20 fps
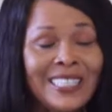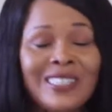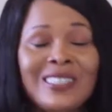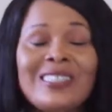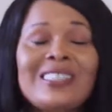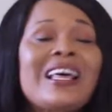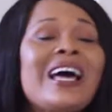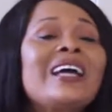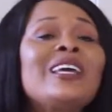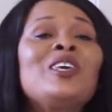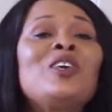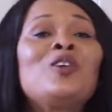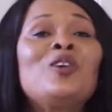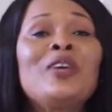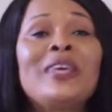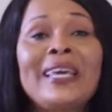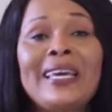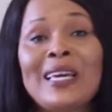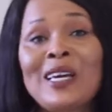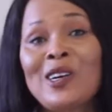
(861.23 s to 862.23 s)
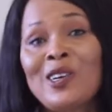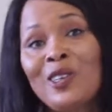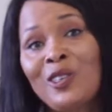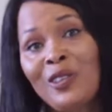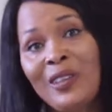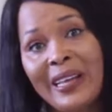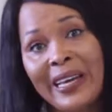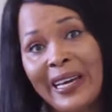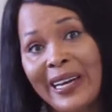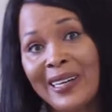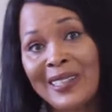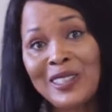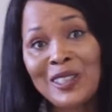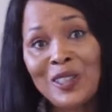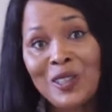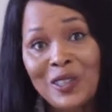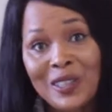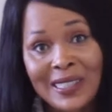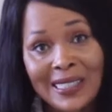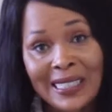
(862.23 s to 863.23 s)
so that you can go there and
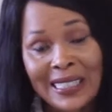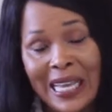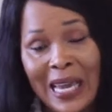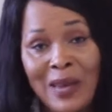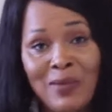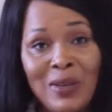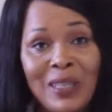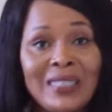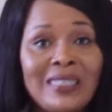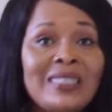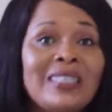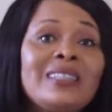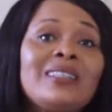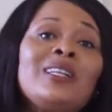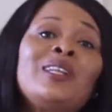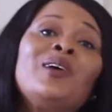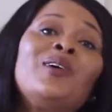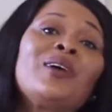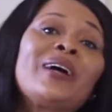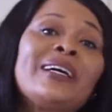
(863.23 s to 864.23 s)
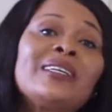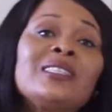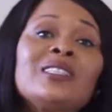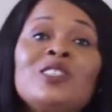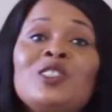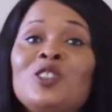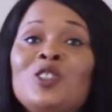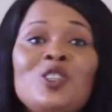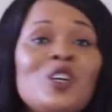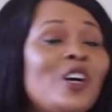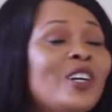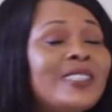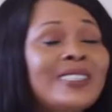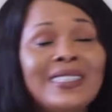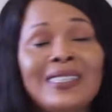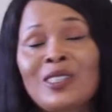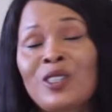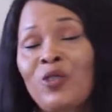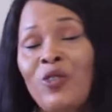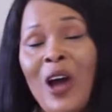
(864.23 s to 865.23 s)
do the same and look as
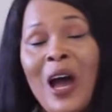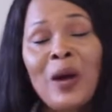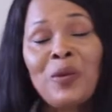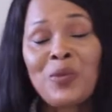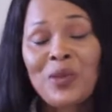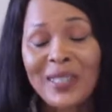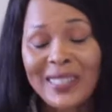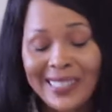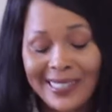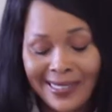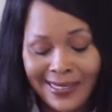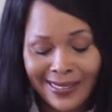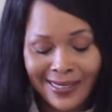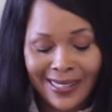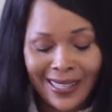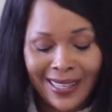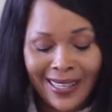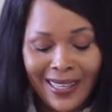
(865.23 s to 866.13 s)
just as fabulous.